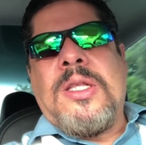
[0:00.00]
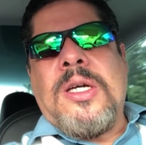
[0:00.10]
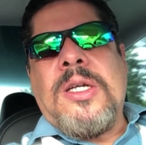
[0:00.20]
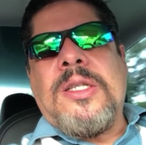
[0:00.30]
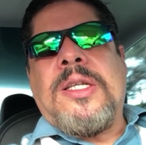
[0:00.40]

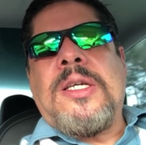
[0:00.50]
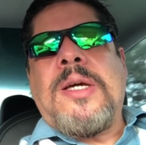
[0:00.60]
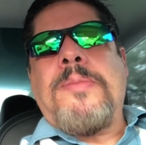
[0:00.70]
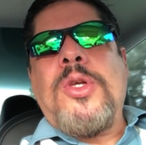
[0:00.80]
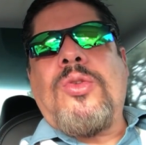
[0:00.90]

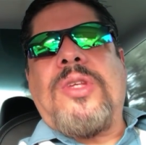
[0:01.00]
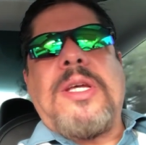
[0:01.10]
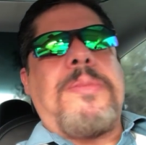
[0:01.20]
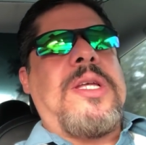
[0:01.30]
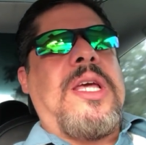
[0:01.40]
the
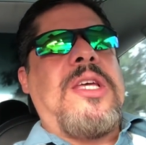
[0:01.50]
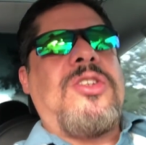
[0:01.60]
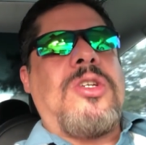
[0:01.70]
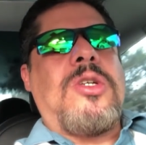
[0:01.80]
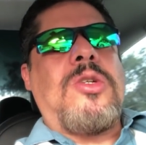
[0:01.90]
music
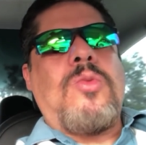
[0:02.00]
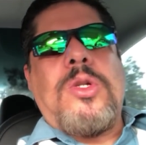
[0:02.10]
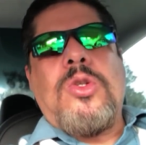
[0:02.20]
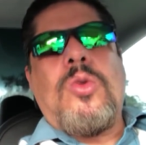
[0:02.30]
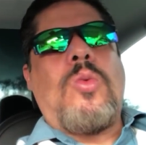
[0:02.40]
application,
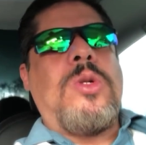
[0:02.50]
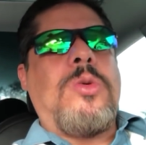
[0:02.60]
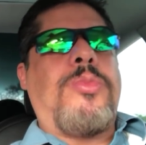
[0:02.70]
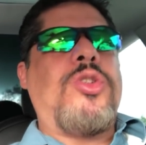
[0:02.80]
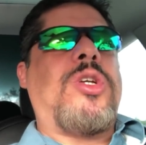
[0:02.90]
when
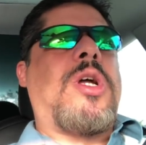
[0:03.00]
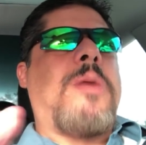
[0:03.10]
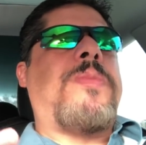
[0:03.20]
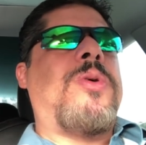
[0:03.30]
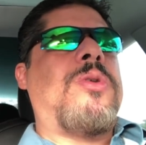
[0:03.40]
you push it
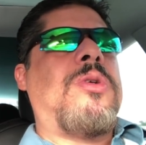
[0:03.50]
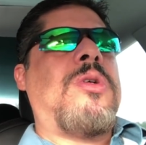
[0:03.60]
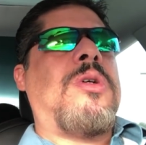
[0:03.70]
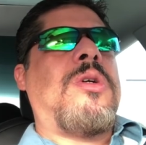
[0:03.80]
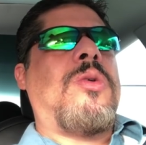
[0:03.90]
up
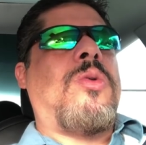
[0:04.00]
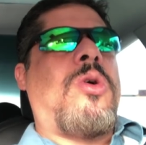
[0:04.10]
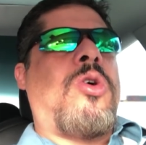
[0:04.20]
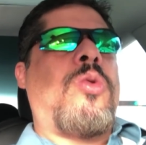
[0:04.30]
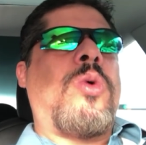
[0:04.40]

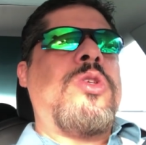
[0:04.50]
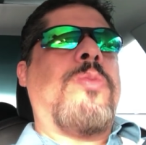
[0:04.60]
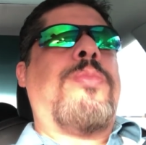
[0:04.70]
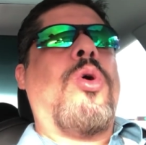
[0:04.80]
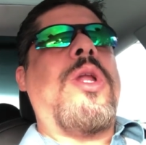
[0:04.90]
or when
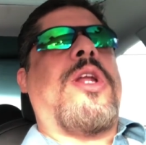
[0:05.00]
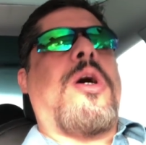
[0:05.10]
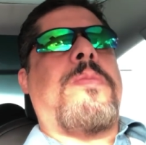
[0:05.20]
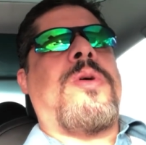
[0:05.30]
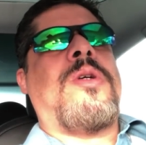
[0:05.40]
you pull it
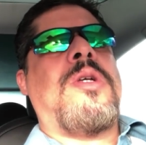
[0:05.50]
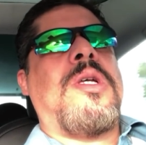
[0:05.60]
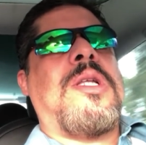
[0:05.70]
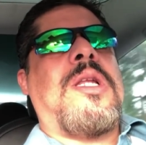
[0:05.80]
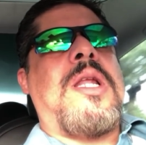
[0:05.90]
up,
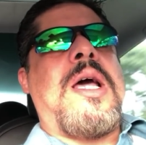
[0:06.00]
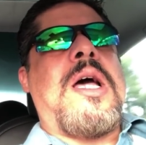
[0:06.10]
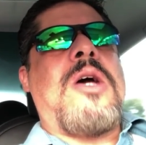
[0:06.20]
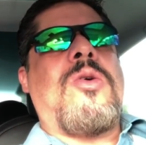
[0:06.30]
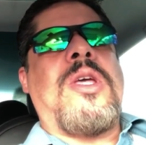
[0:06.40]

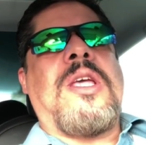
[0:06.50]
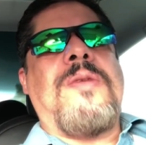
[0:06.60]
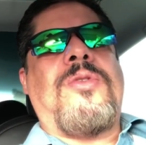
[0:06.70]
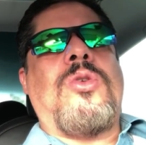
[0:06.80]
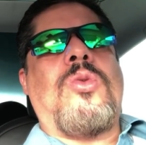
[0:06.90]
now it
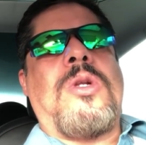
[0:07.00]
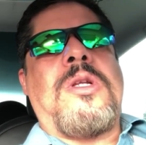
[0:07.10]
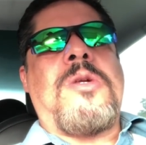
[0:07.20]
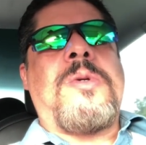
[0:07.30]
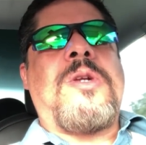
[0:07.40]
gives you a
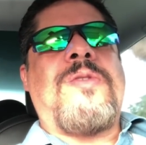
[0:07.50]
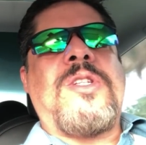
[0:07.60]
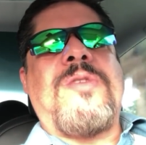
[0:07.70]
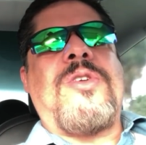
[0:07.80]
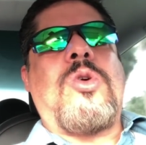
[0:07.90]
little bit of a
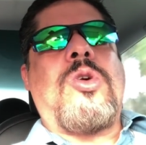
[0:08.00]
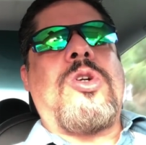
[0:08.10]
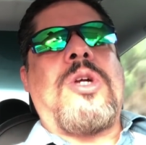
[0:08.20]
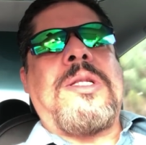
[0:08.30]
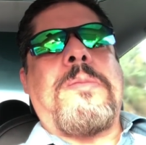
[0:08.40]
different
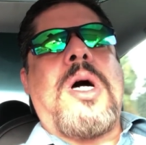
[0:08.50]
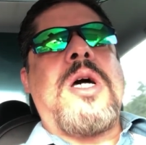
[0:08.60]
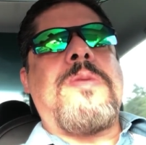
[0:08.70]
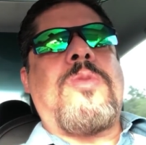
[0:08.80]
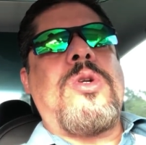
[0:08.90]
order at the
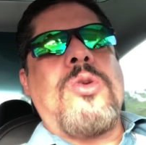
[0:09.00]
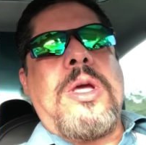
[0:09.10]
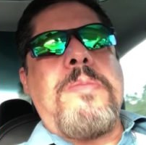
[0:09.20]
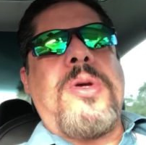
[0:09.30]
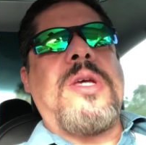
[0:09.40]
bottom, where you
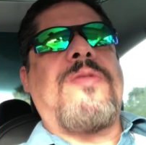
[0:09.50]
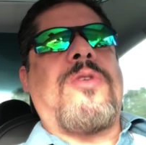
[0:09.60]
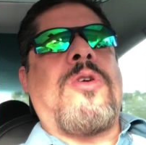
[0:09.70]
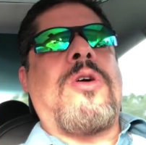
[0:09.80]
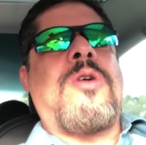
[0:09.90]
can pick
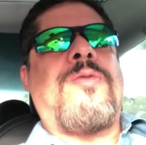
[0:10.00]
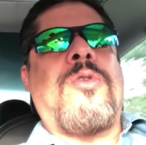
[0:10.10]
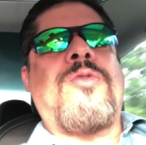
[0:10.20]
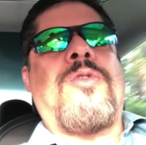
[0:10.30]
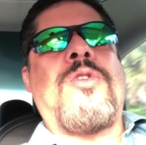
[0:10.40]
for
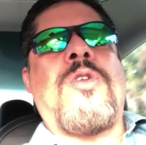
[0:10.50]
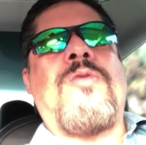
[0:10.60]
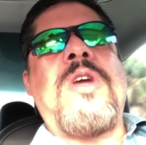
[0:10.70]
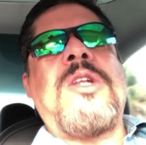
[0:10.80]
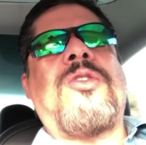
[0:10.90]
the
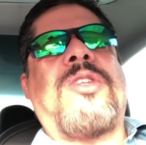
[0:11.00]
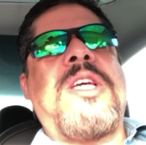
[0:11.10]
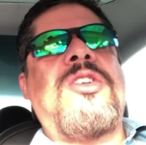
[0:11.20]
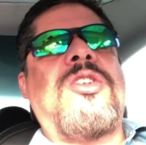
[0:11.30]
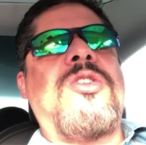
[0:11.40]
radio
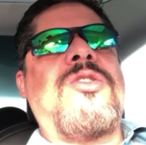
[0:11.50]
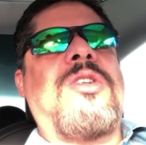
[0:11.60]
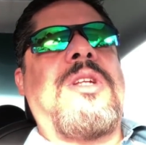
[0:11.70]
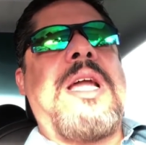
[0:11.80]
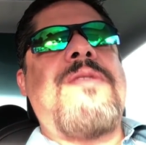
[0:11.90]
stations,
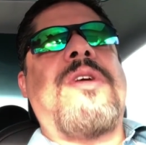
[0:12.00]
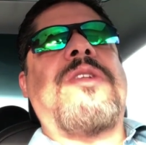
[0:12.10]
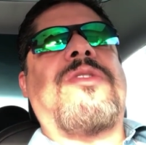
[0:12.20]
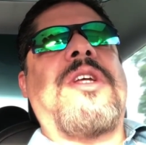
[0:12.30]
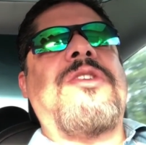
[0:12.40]
live
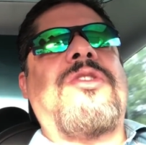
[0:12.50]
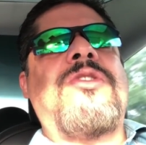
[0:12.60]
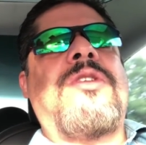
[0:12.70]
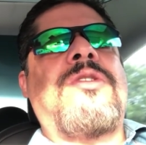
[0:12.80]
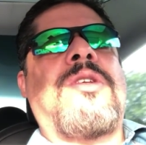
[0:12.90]
radio stations,